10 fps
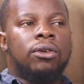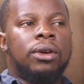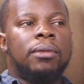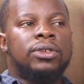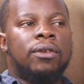not
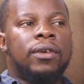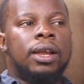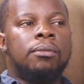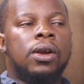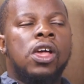only must you be
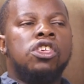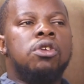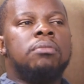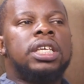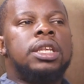available,
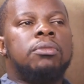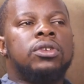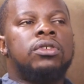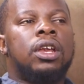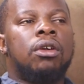you must
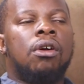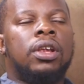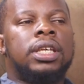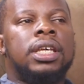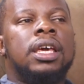demonstrate
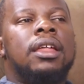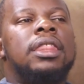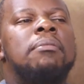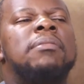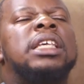loyalty.
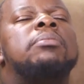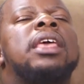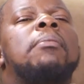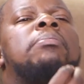There must be a